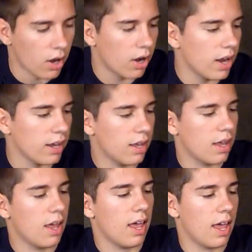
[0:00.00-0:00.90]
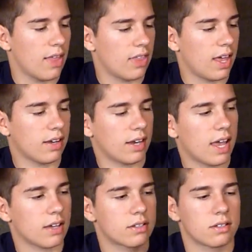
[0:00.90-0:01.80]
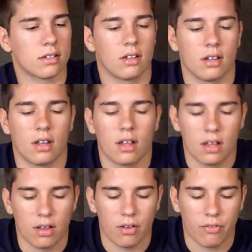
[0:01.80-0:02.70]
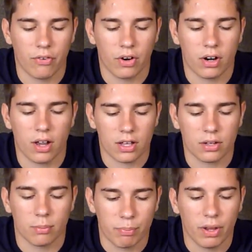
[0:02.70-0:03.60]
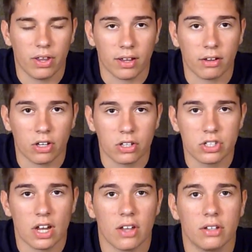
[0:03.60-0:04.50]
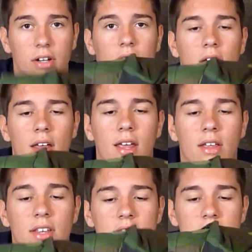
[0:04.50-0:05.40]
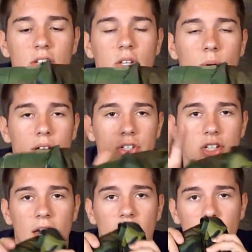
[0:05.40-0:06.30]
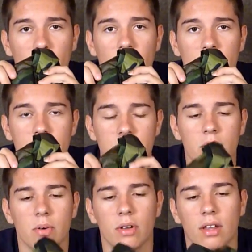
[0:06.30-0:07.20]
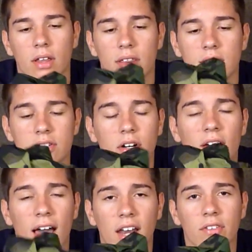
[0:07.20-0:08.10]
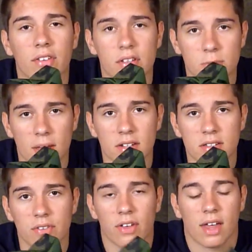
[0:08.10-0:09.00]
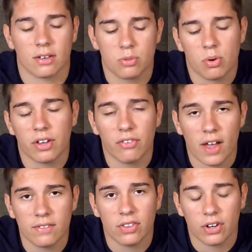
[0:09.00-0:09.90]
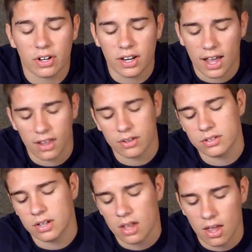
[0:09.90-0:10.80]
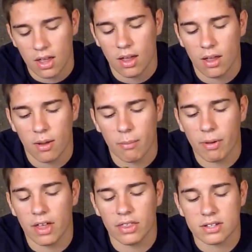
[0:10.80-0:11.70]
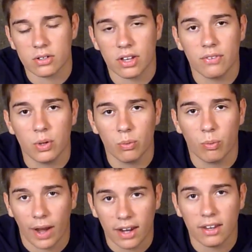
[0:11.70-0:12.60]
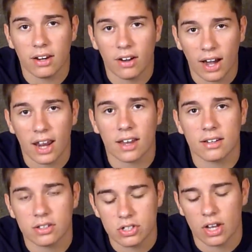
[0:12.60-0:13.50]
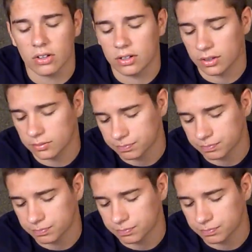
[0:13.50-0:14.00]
Alright, and then next, for building a good shelter, this is a USGI poncho. These are kind of expensive at $25 to $30, but this will give you rain gear and shelter.